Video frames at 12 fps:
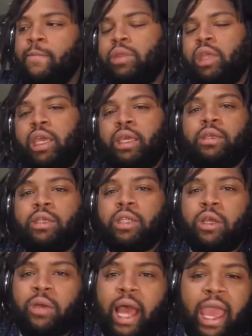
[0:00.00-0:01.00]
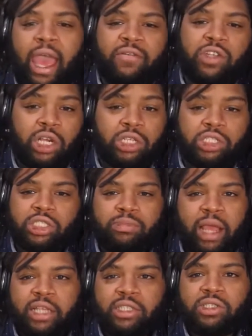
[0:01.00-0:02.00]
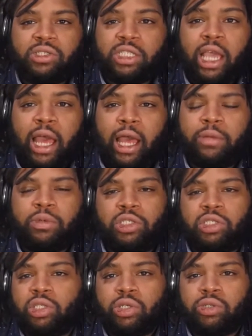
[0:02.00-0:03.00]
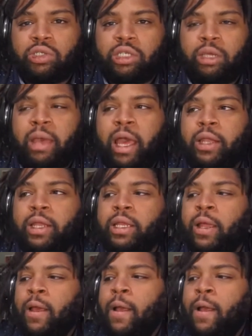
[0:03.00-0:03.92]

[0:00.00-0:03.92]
Like, I have a Dungeons Master's guide, which is literally about it.